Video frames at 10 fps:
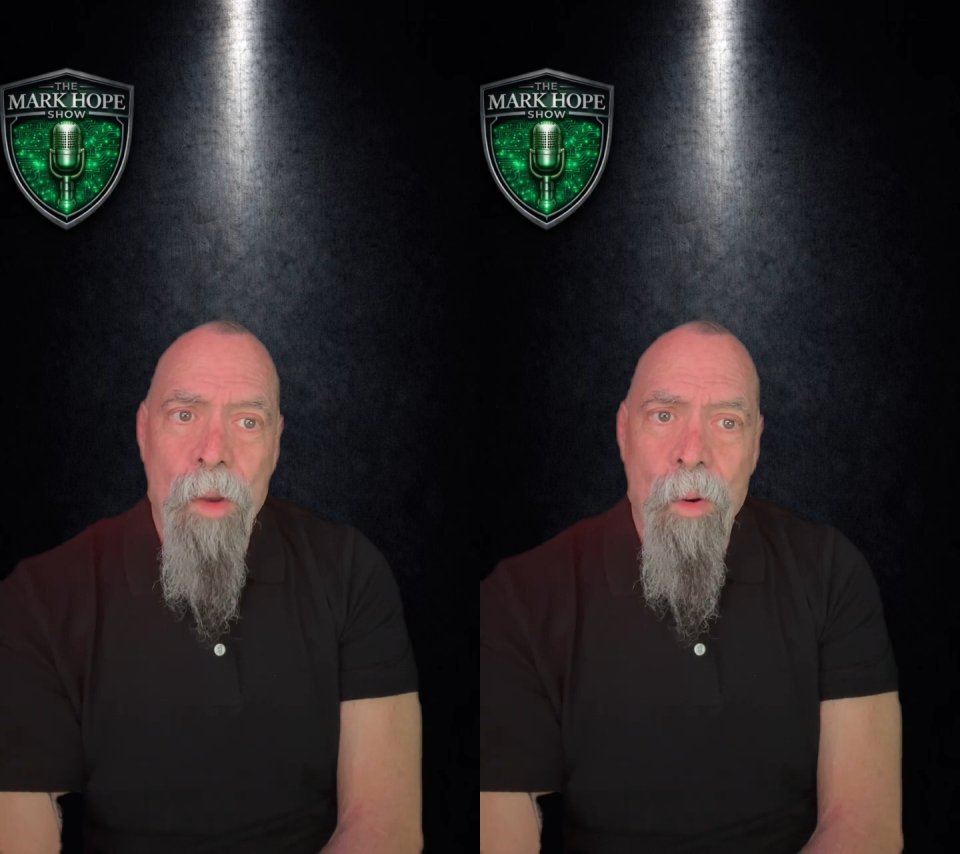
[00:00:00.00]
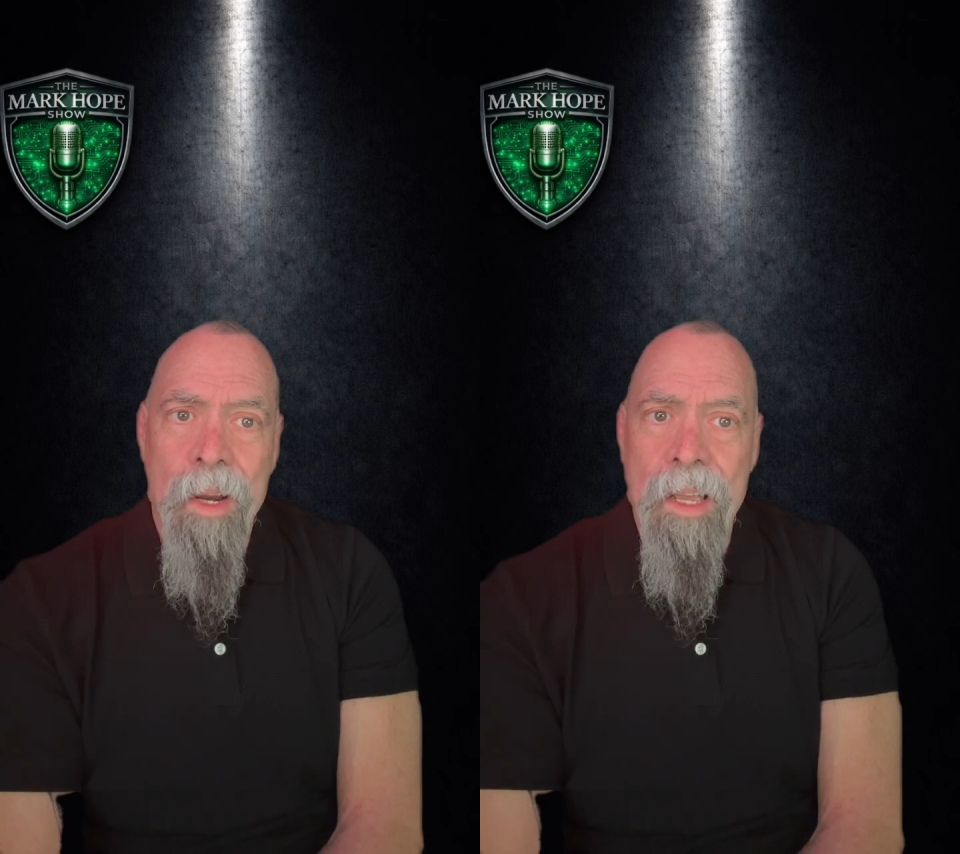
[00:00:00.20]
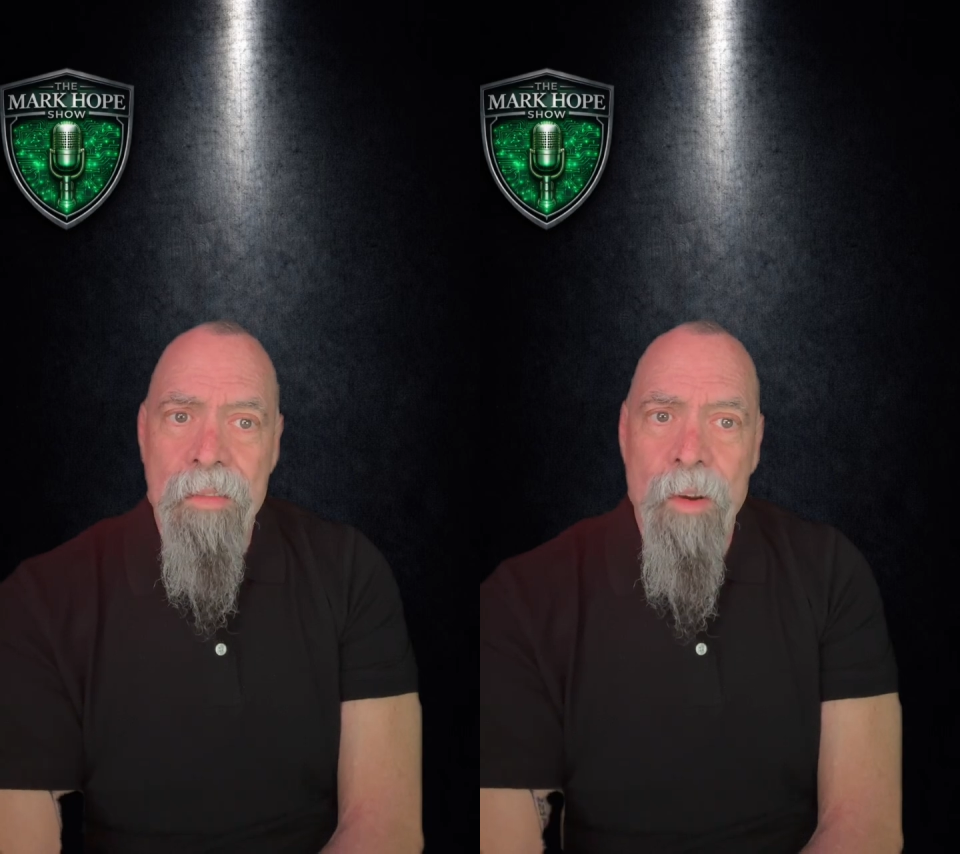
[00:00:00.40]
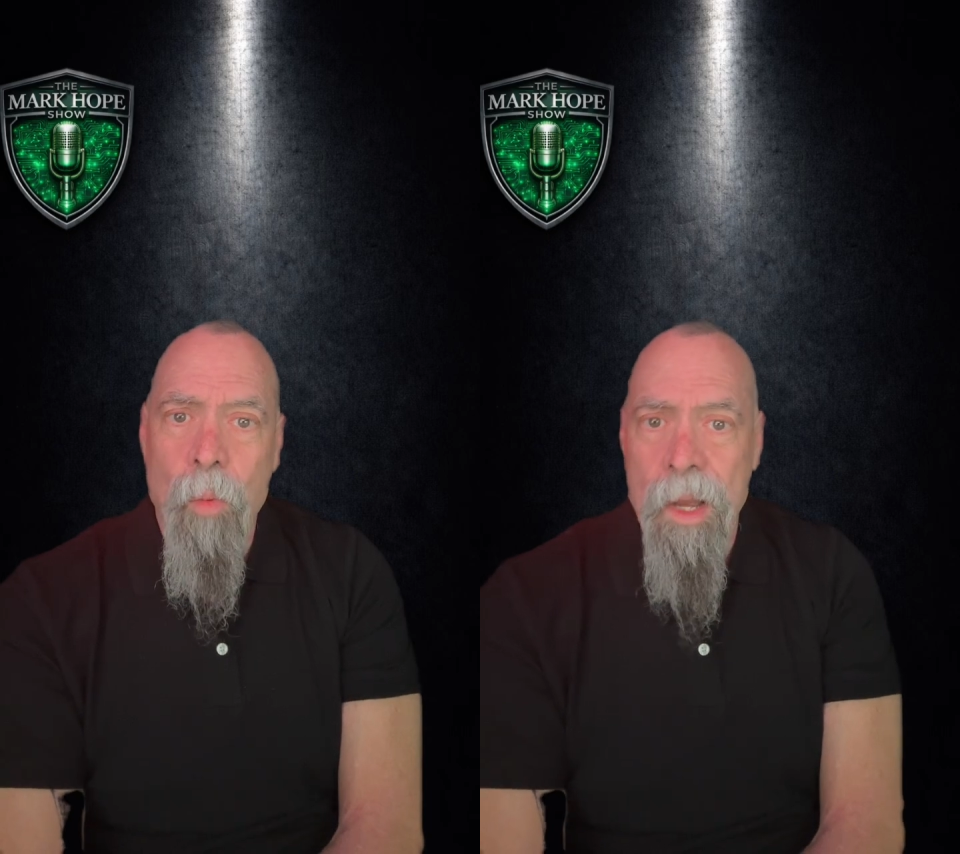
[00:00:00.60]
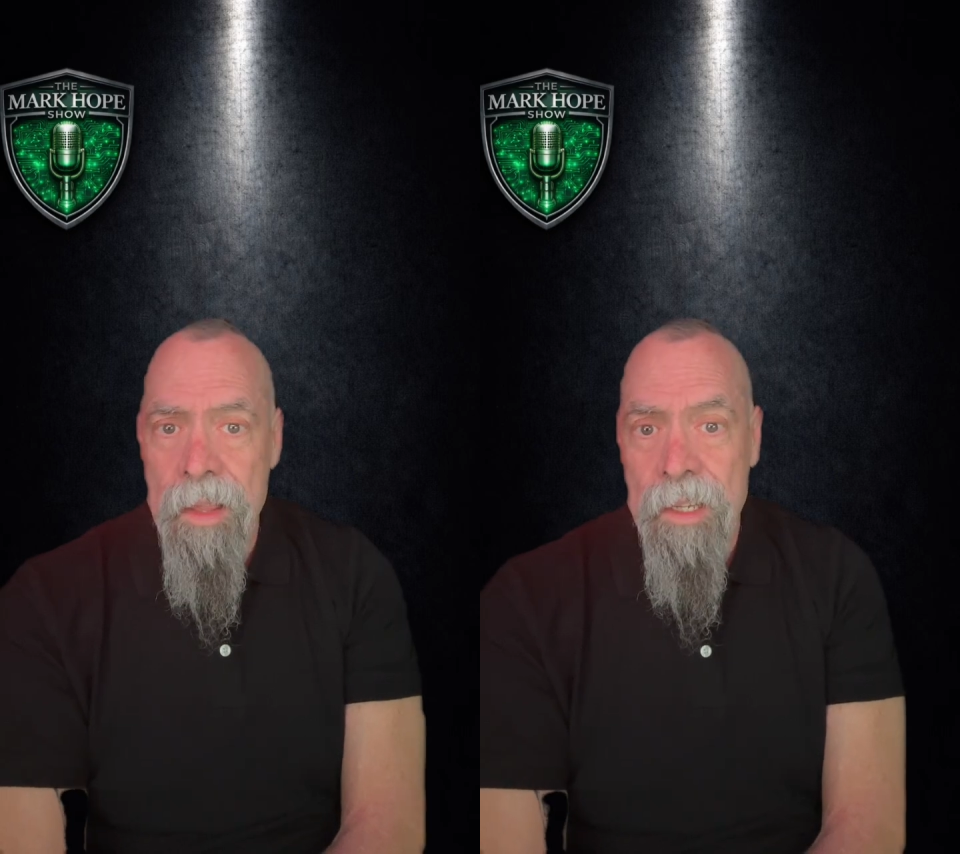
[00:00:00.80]
were giving
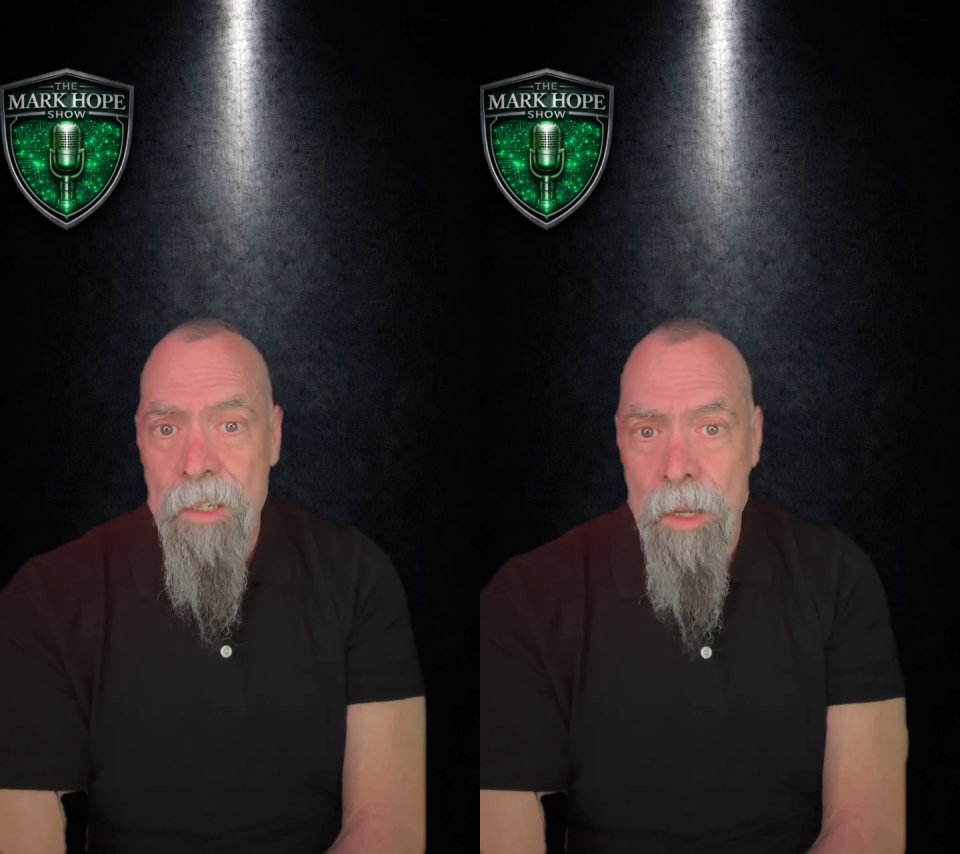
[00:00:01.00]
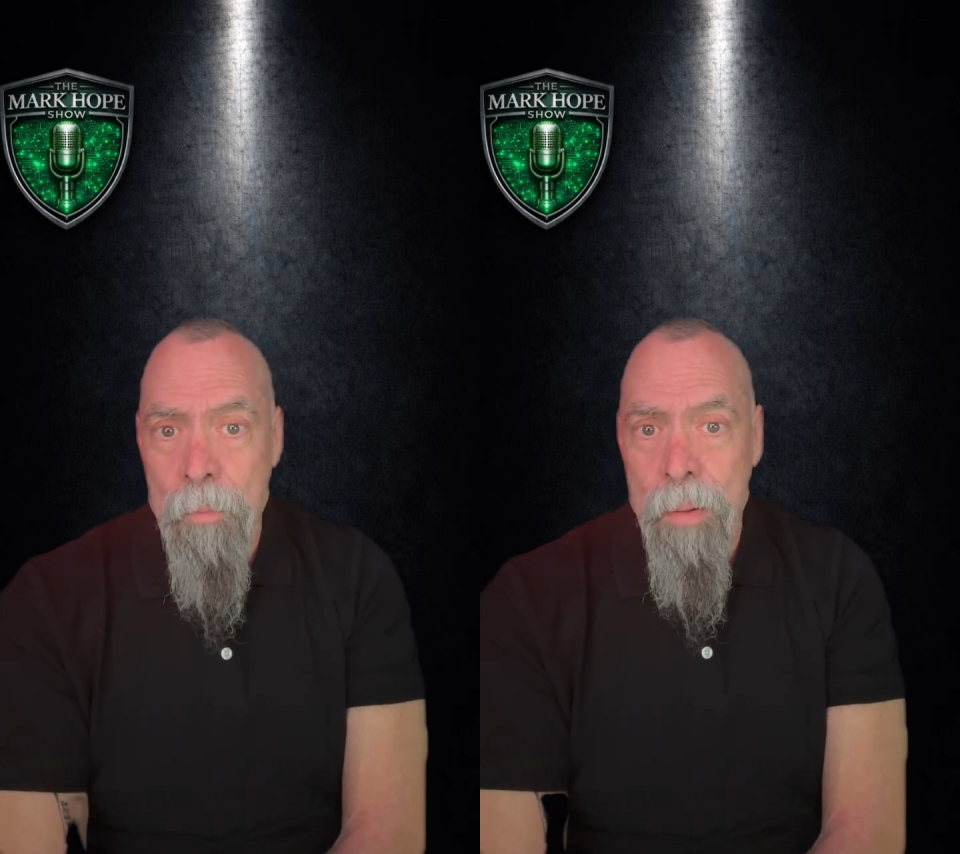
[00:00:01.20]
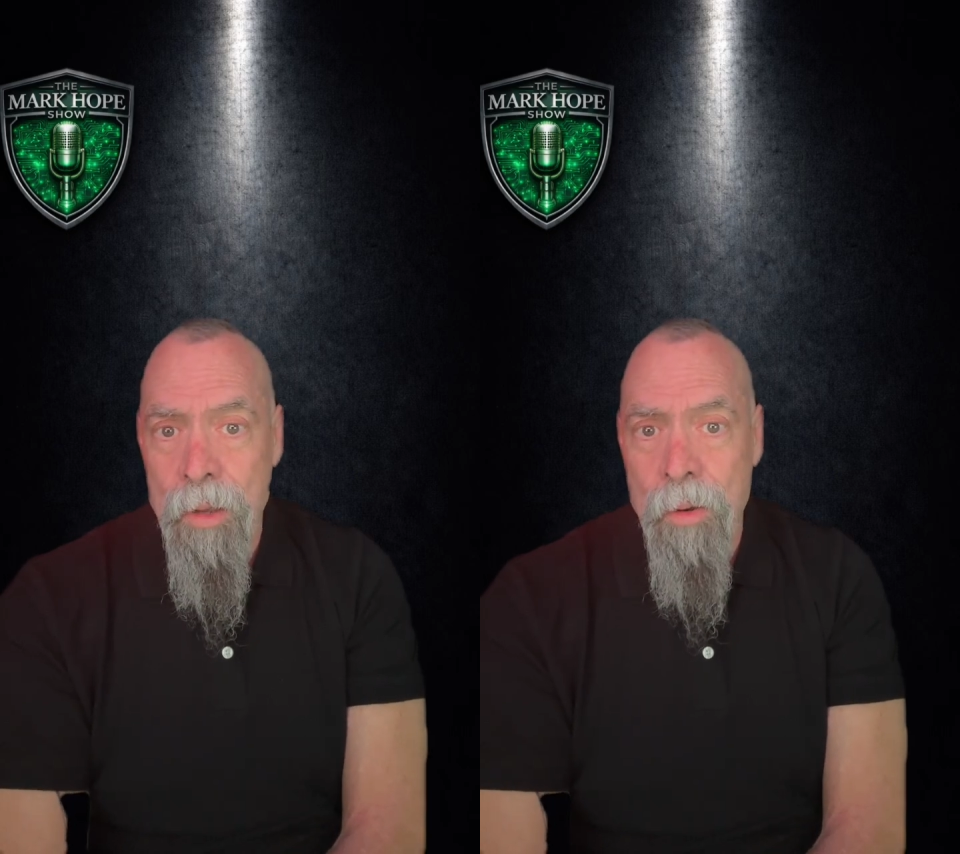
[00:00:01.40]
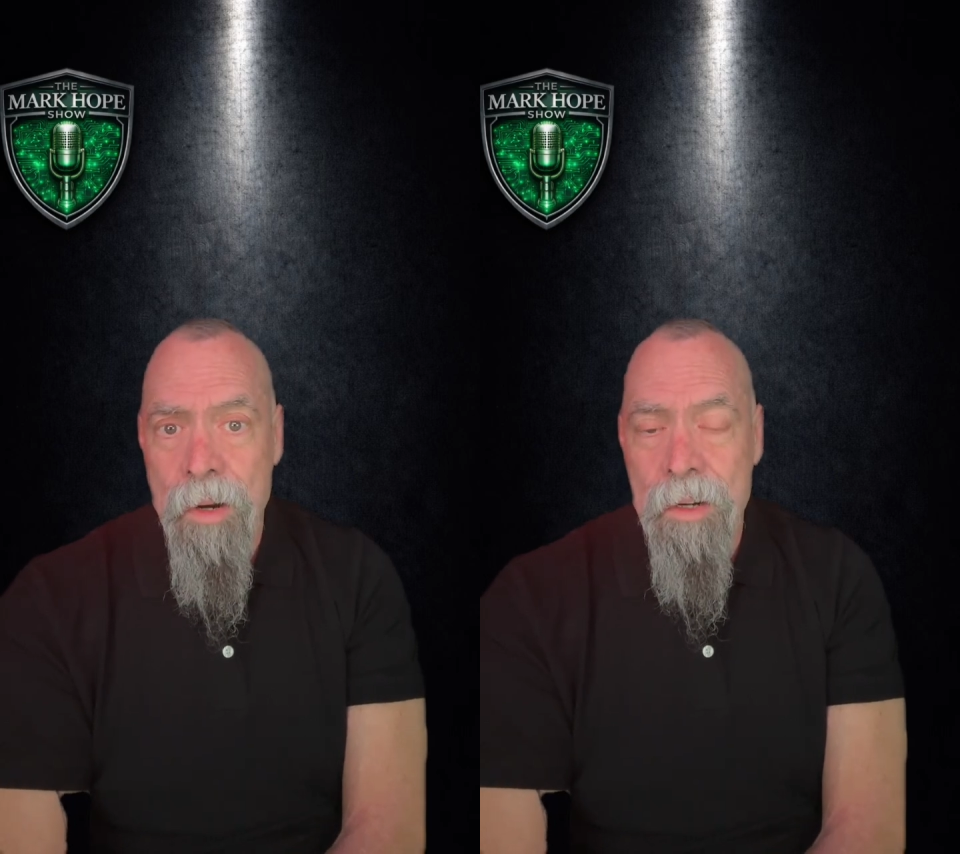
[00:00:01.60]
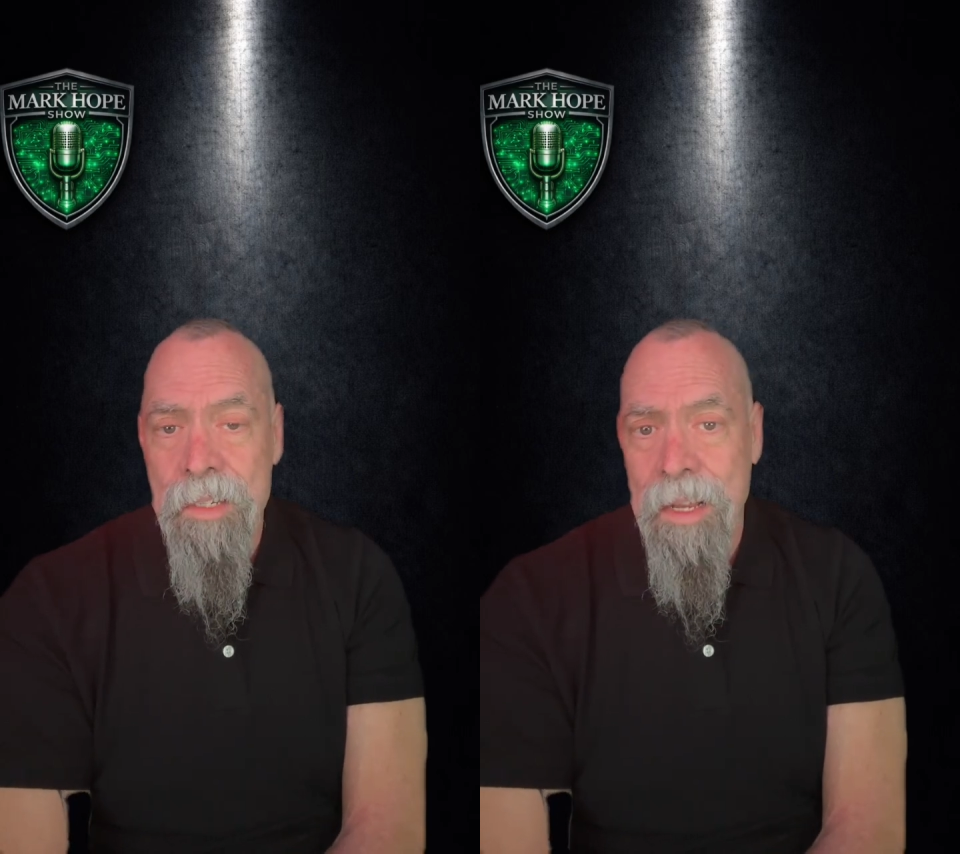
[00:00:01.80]
away these computers,